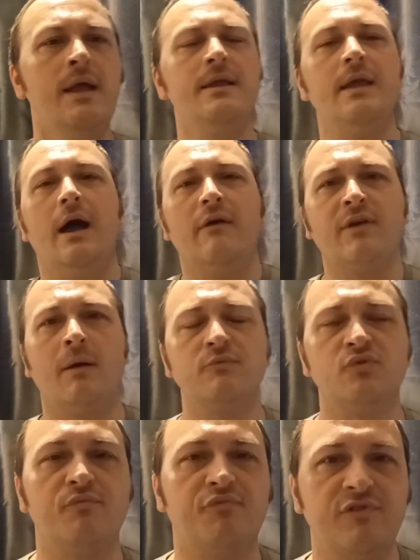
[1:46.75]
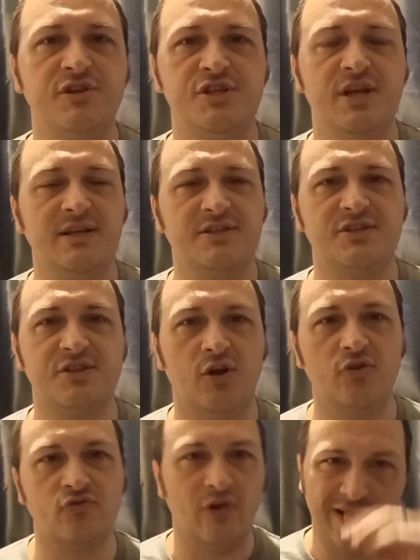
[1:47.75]
Yeah, I've come to appreciate
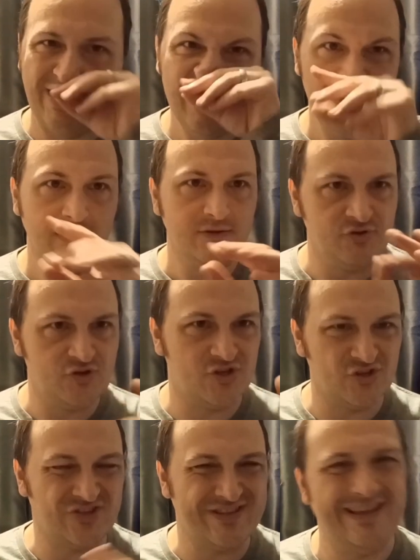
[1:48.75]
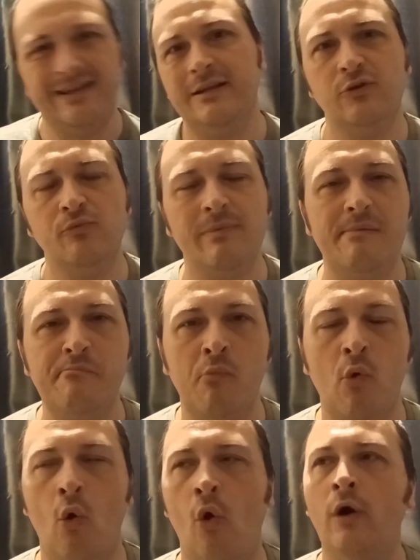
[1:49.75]
Star Trek just that little bit
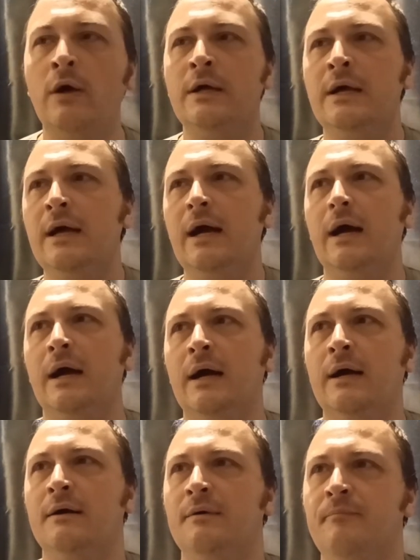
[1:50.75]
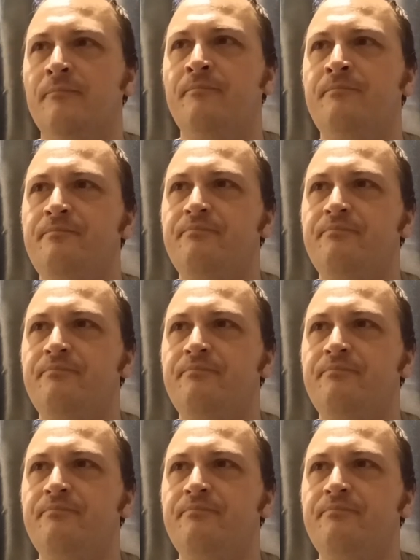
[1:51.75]
more. Um,